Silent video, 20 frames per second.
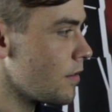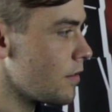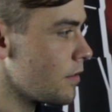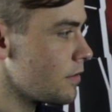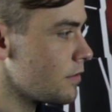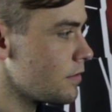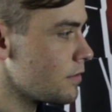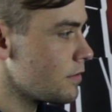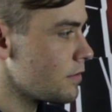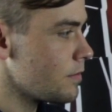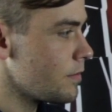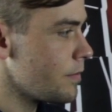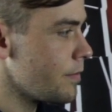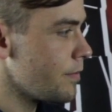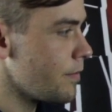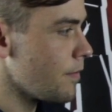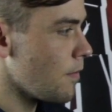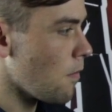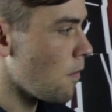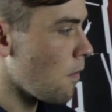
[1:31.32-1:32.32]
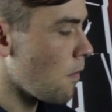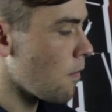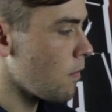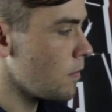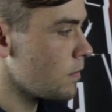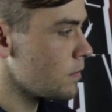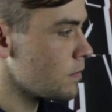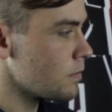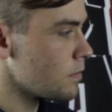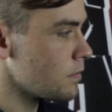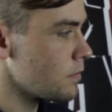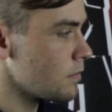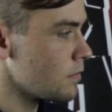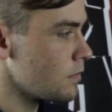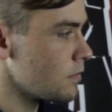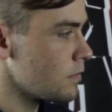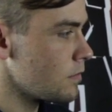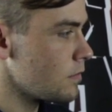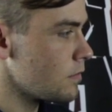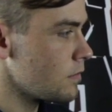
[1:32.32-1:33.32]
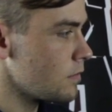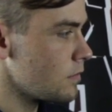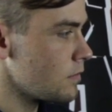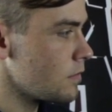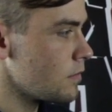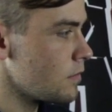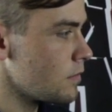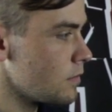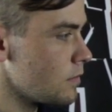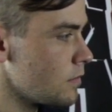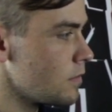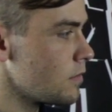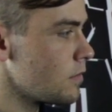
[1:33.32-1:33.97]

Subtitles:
(not speaking)